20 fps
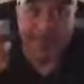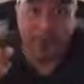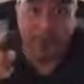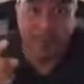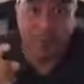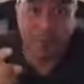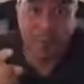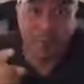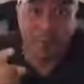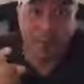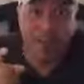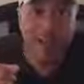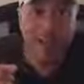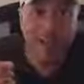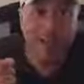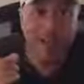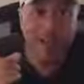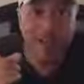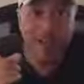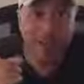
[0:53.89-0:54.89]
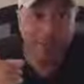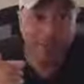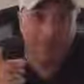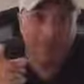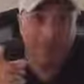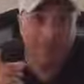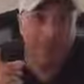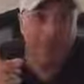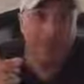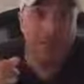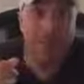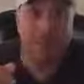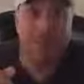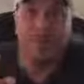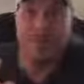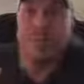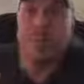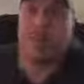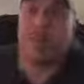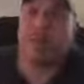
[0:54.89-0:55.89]
They work for you. I had an opportunity
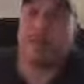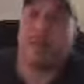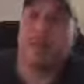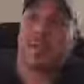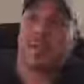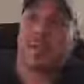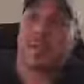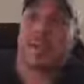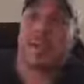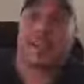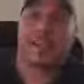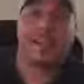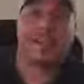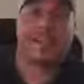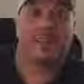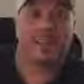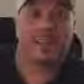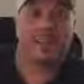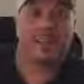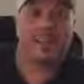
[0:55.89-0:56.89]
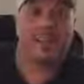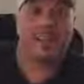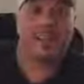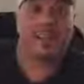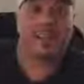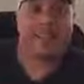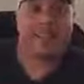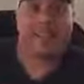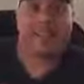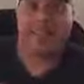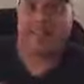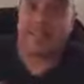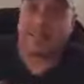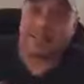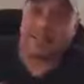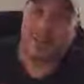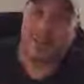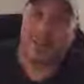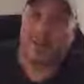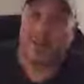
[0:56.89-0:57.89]
one time at LAX
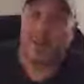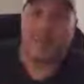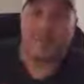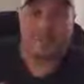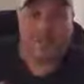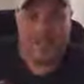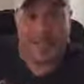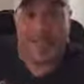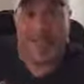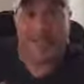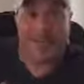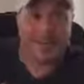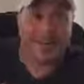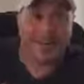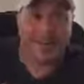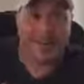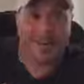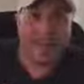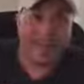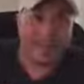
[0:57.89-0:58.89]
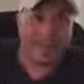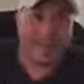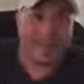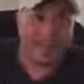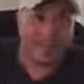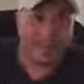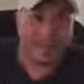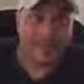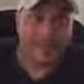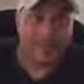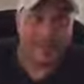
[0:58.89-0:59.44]
to go up to Eric Cantor,